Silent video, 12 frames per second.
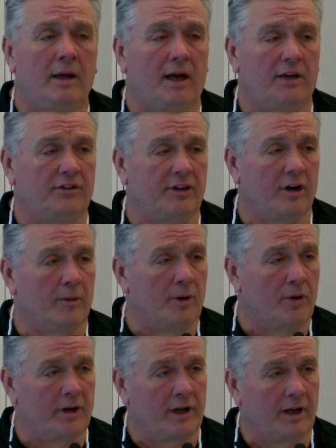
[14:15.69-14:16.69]
a
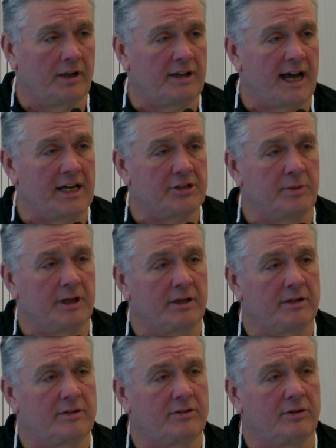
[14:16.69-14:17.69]
ceremonial attachment
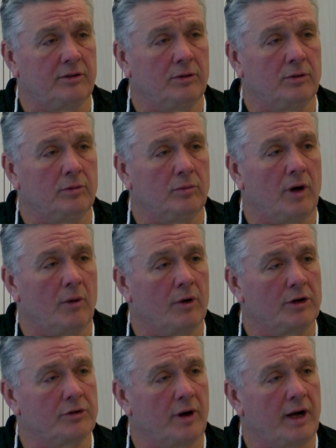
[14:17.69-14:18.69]
to what
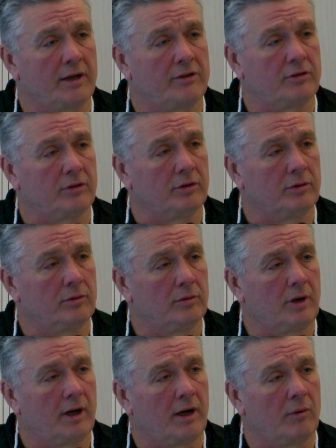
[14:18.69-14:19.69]
we're trying to
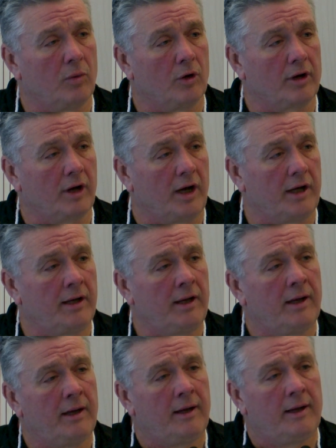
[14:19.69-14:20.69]
work on
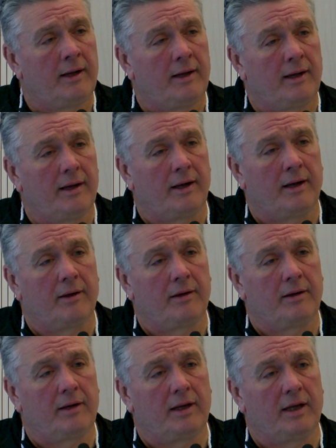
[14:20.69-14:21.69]

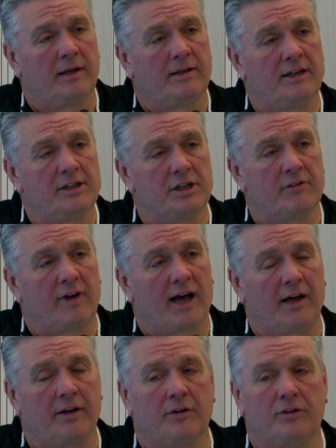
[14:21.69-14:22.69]
in teaching
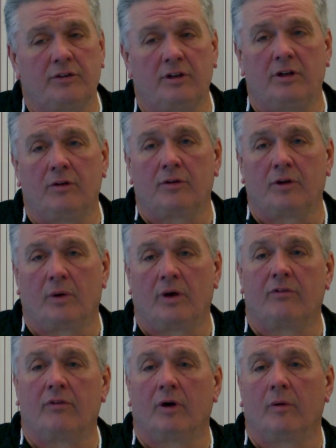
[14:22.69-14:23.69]
values to youth
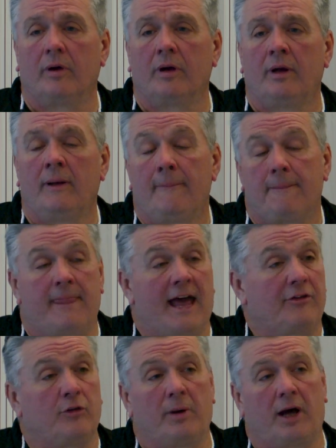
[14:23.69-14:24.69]
going forward.
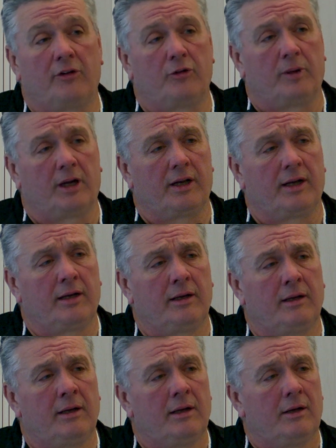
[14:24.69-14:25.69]
That's a possibility.
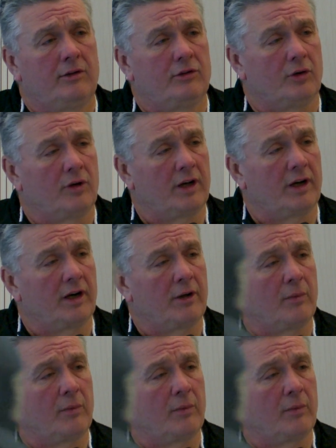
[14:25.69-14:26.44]
So clearly